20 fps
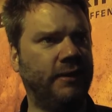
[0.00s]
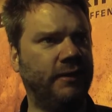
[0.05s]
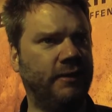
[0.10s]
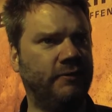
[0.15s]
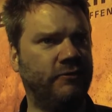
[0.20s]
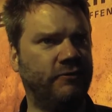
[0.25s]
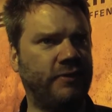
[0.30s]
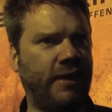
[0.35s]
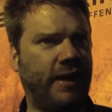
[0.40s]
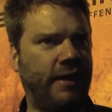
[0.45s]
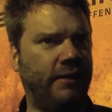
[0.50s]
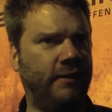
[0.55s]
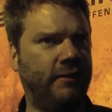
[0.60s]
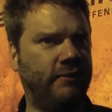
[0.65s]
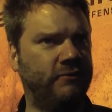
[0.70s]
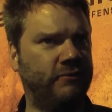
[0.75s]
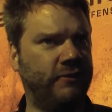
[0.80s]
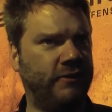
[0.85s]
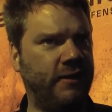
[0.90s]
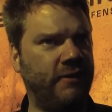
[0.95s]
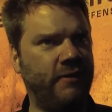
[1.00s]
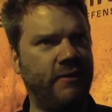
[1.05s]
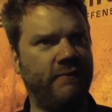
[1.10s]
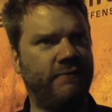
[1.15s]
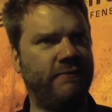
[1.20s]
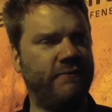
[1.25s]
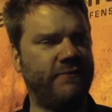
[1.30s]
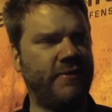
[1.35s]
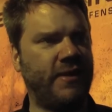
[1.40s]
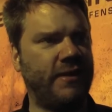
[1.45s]
it's not. It's an area
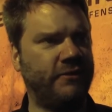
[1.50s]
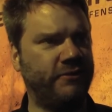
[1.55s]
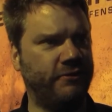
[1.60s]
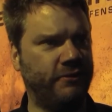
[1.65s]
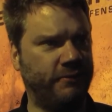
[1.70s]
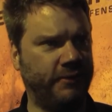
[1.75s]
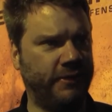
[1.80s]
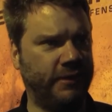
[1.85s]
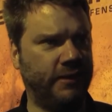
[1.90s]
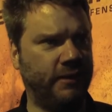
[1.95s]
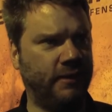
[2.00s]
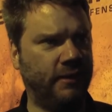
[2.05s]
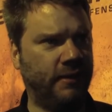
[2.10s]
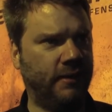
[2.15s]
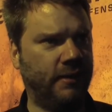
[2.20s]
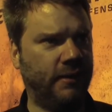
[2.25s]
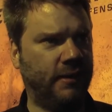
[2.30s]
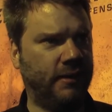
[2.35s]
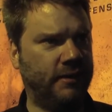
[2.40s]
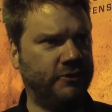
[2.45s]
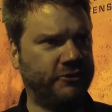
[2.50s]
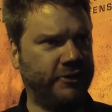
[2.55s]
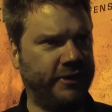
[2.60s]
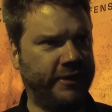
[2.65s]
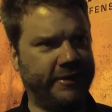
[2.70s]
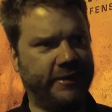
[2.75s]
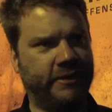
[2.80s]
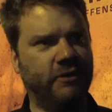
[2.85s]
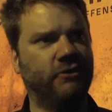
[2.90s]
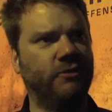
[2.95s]
of effect. You don't want to try
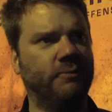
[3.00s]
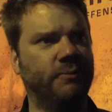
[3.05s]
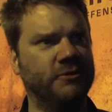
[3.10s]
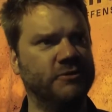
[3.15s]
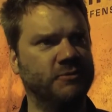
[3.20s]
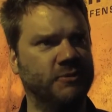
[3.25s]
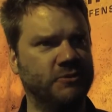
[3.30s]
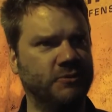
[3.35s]
to kill the person.